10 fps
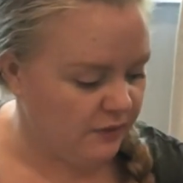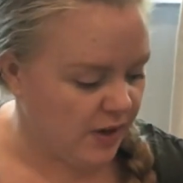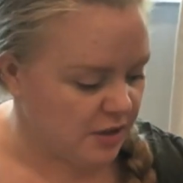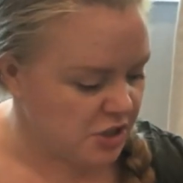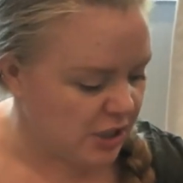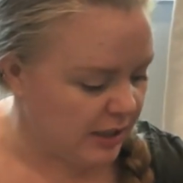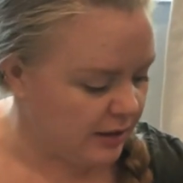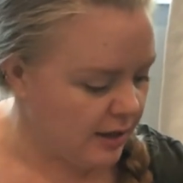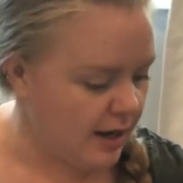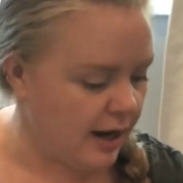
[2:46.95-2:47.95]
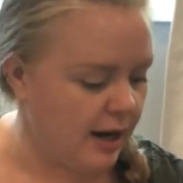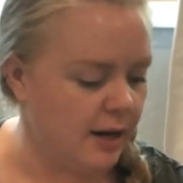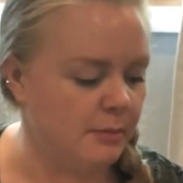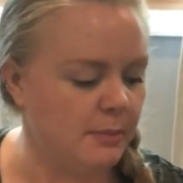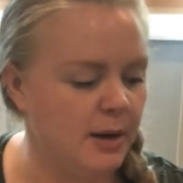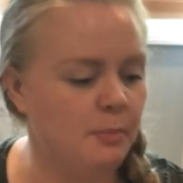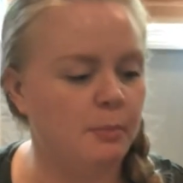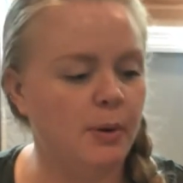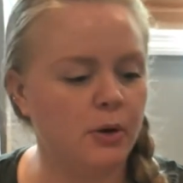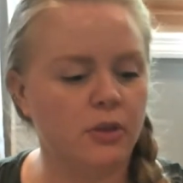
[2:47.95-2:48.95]
function.
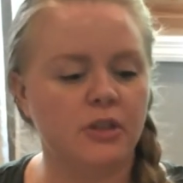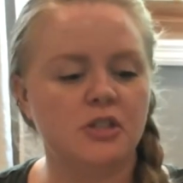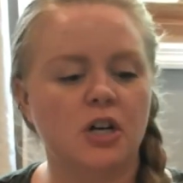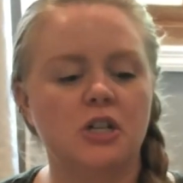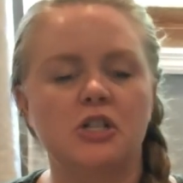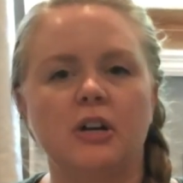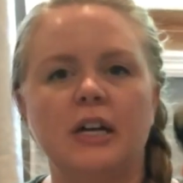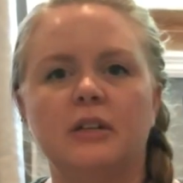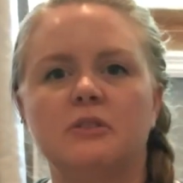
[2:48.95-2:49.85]
Both the charger and